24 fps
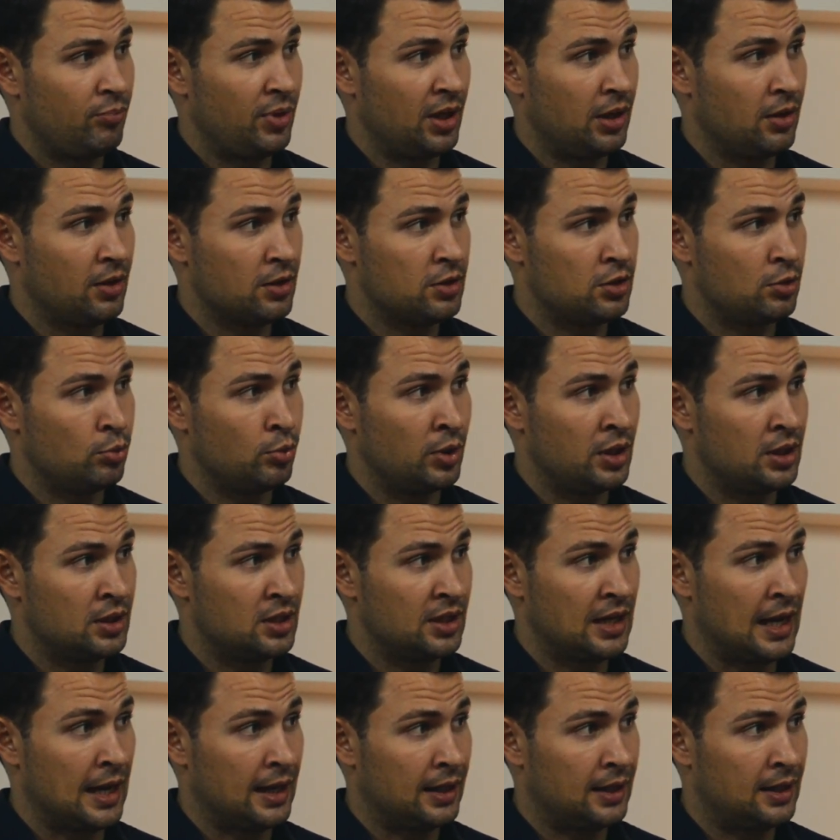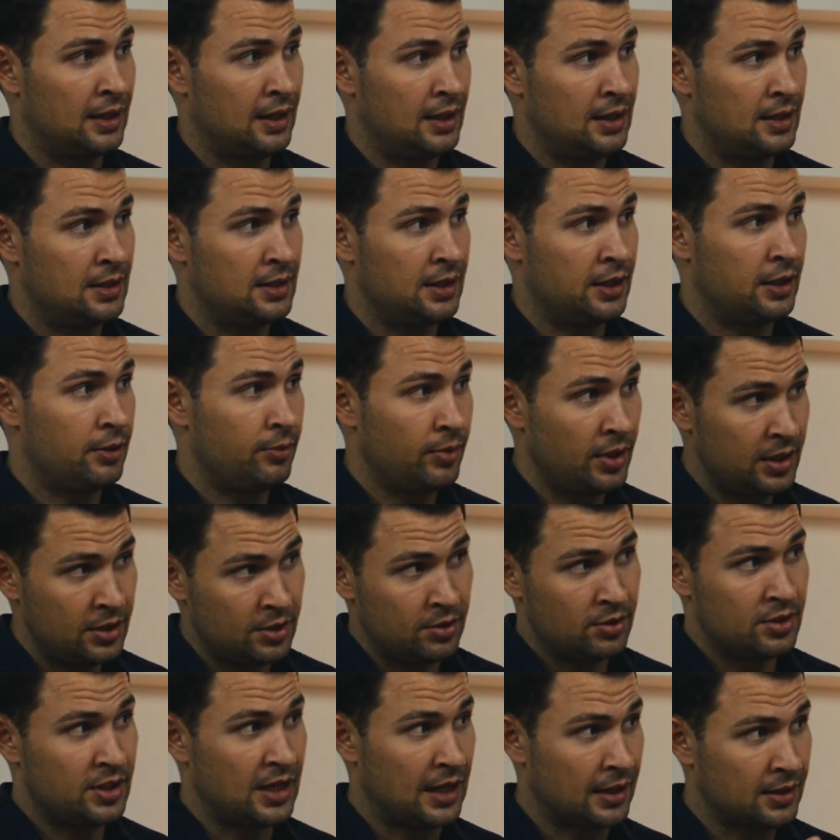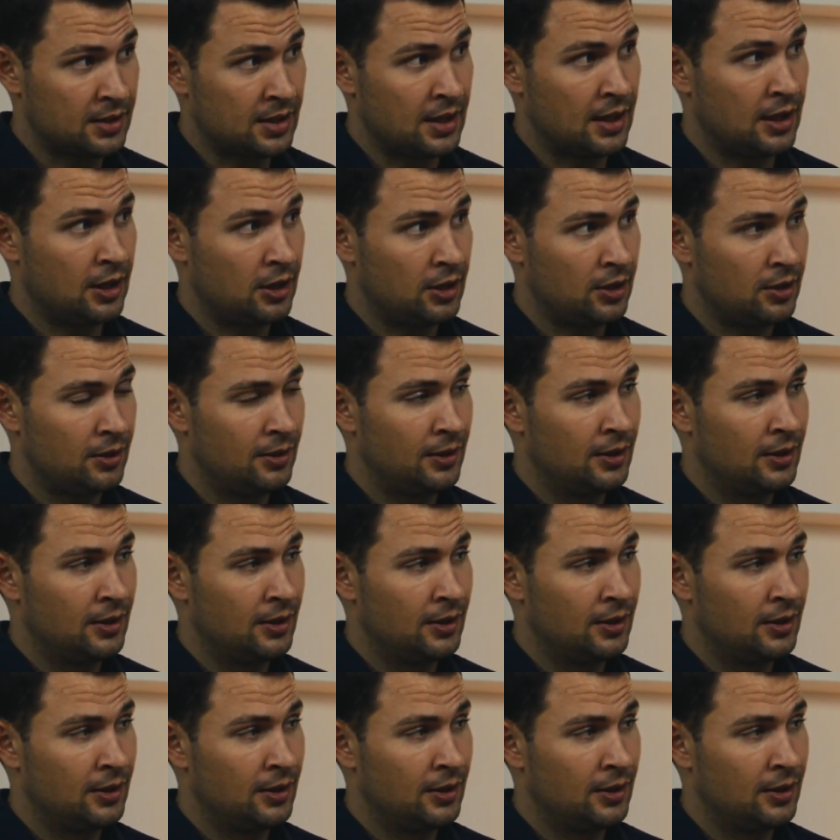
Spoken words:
Because when SKAT, they generate your tax card,